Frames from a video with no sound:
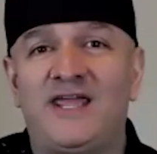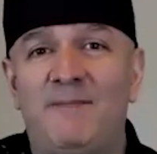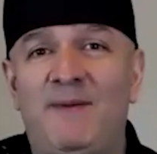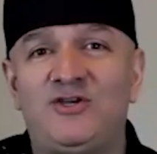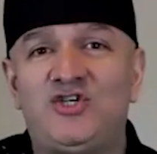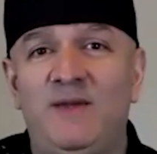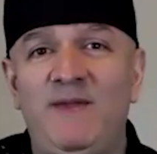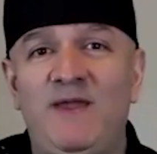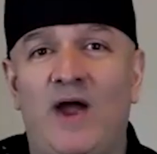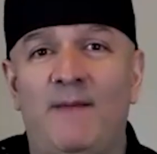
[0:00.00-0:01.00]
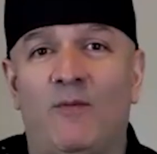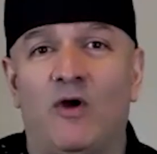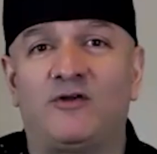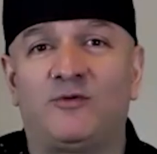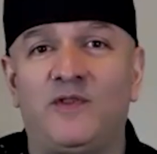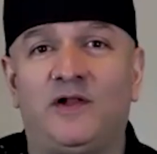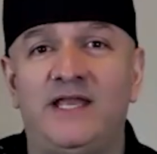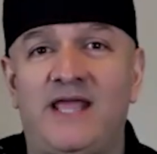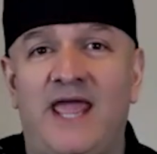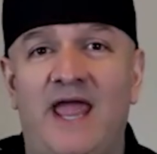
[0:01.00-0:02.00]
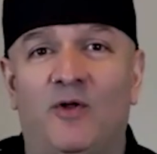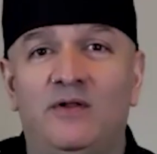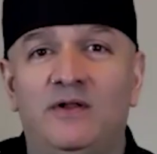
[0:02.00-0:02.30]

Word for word: about Jimmy Webb that worked with Glen Campbell?